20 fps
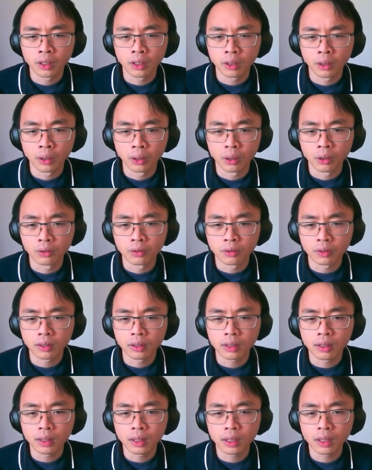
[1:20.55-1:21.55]
of
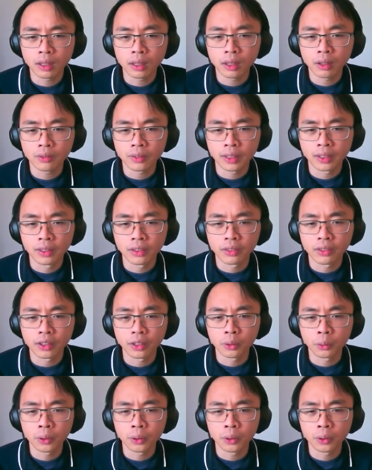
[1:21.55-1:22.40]
love, and so